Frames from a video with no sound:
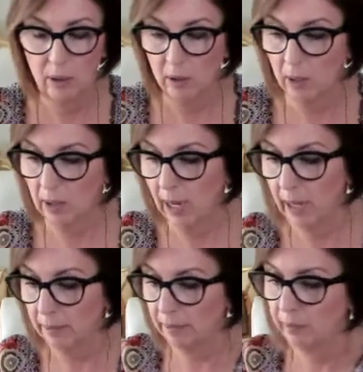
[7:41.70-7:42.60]

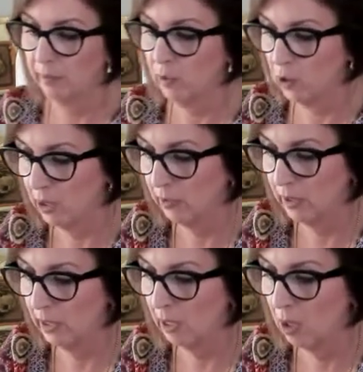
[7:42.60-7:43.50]
Okay, just
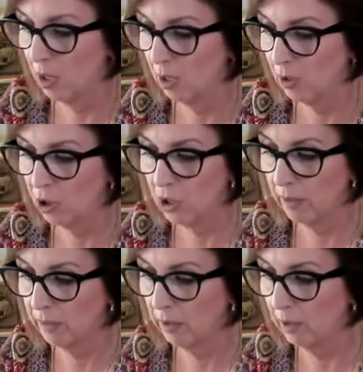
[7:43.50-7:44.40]
feeling called to
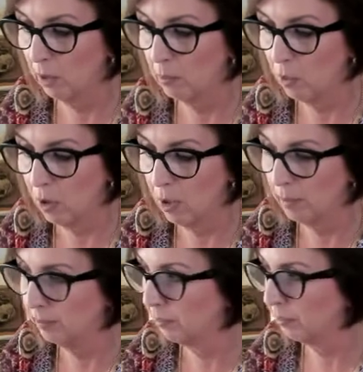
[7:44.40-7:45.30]
shuffle a little
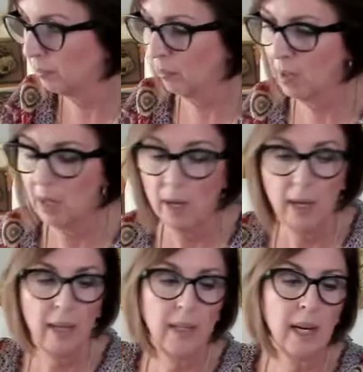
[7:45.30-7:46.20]
more.
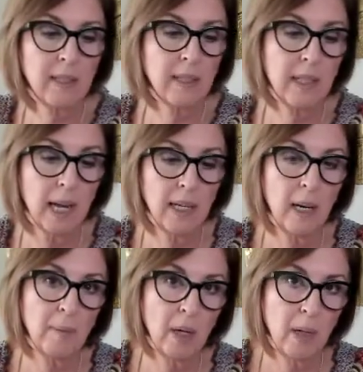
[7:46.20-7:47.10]
In the extended,
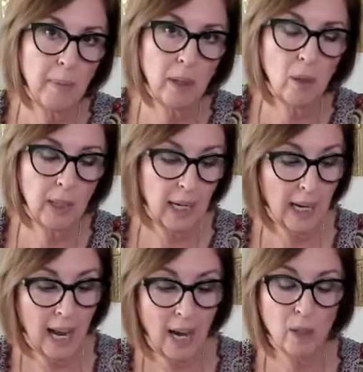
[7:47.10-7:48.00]
I'm going to be looking
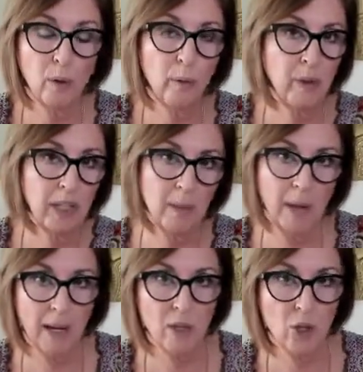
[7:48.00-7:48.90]
at how you feel
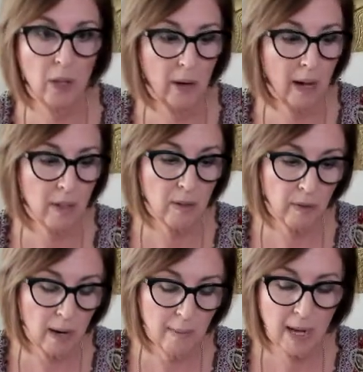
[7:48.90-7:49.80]
about each other, how the
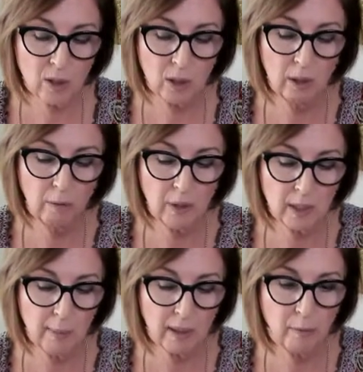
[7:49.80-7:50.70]
Divine Masculine
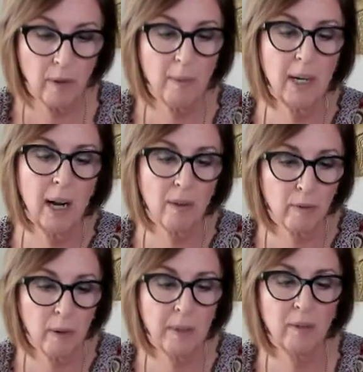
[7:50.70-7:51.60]
feels about the Feminine, how the
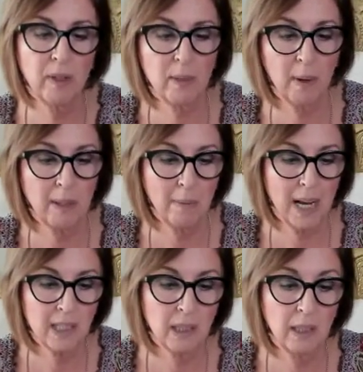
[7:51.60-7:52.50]
Feminine feels about the
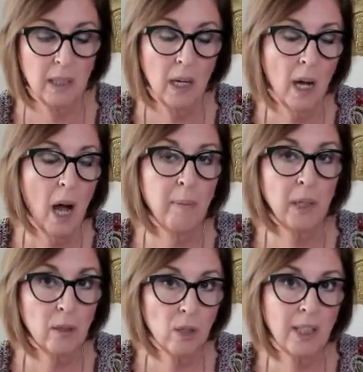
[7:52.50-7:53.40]
Masculine. I'm
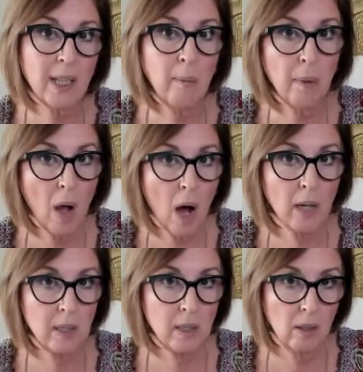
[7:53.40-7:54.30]
going to look at the
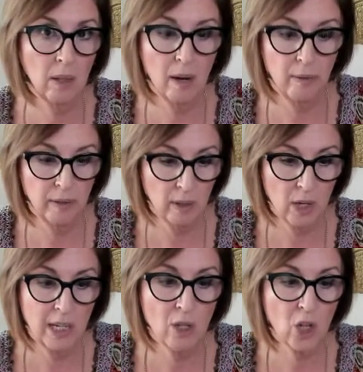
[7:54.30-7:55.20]
blocks to love and
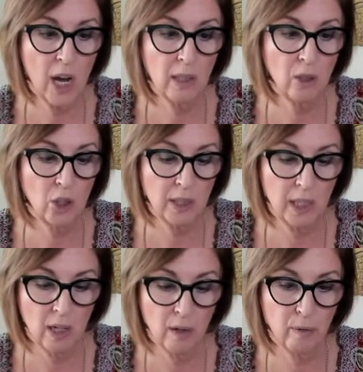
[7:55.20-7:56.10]
any challenges
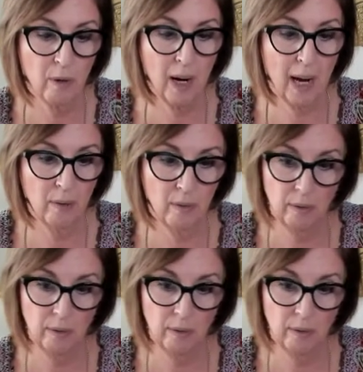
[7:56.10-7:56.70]
here for how,